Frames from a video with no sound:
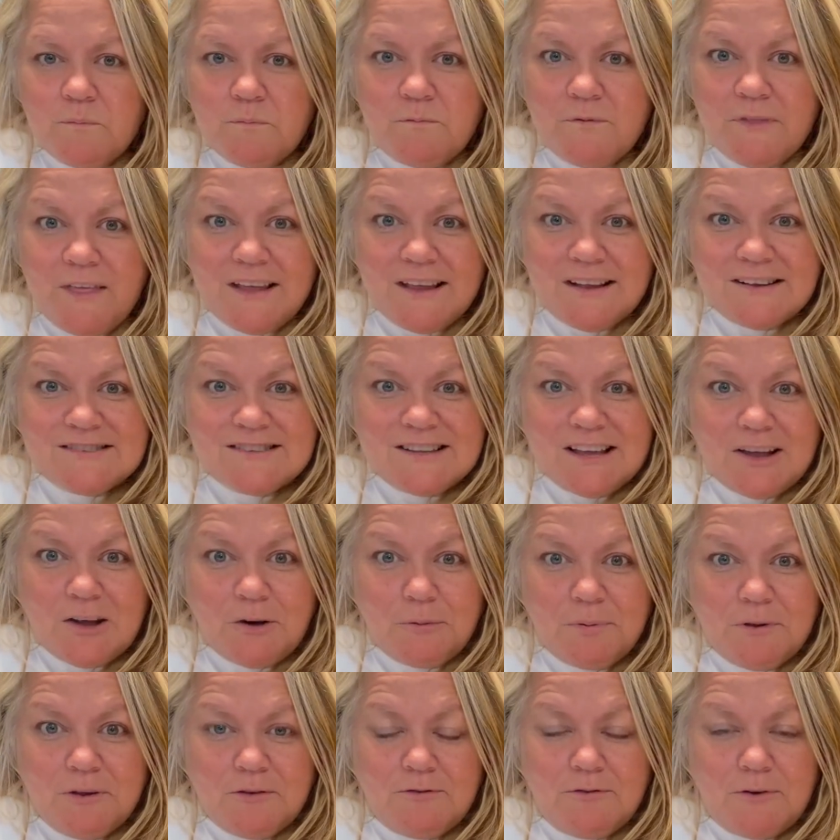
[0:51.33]
things that
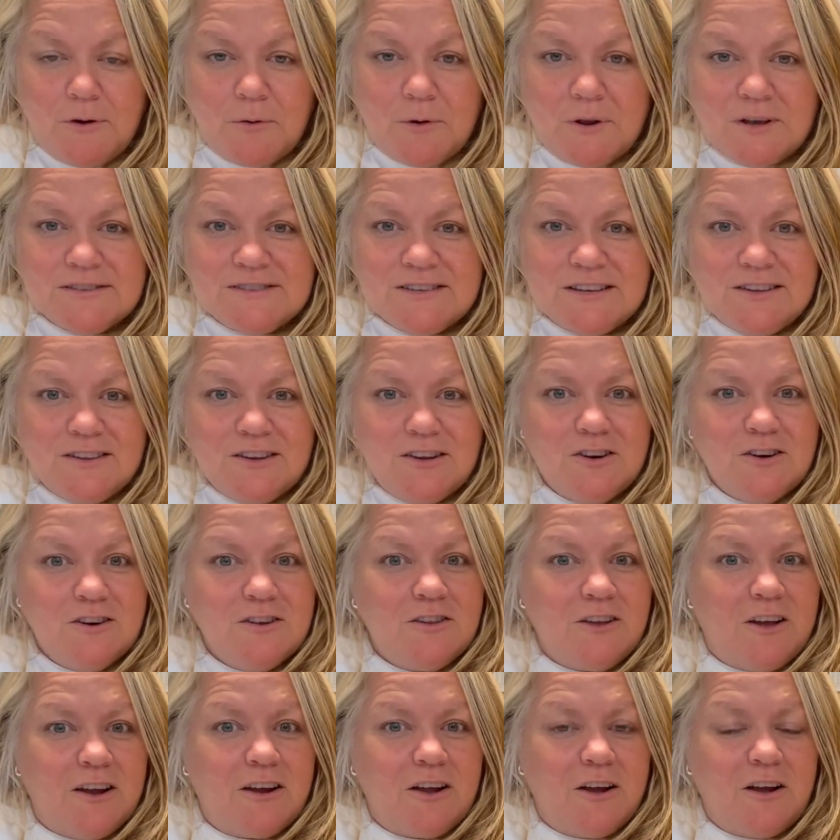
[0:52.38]
help you focus in there,
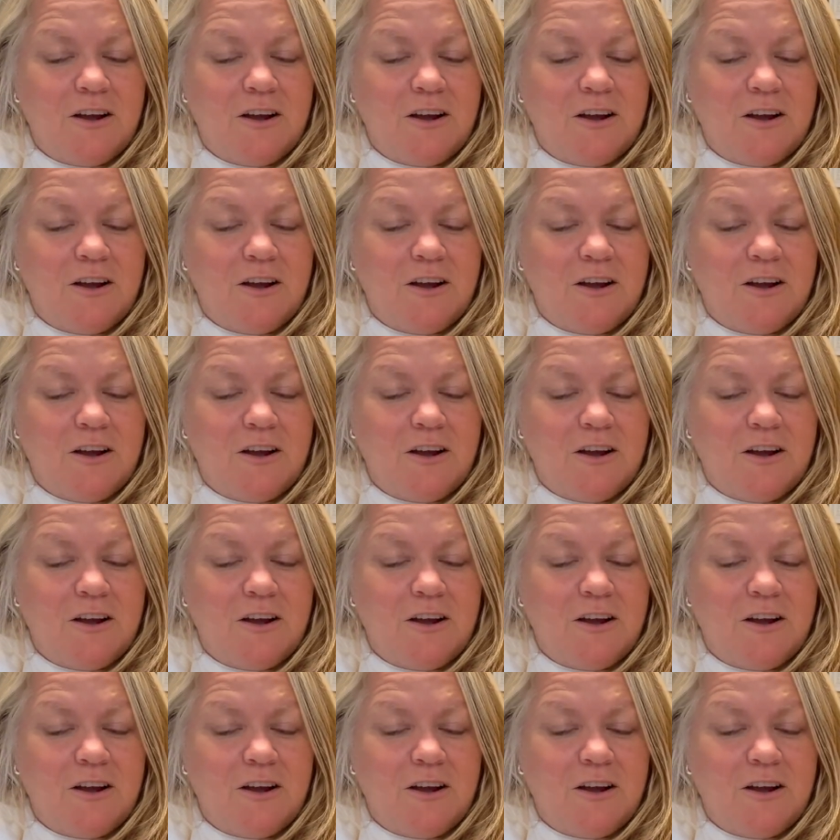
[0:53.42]
like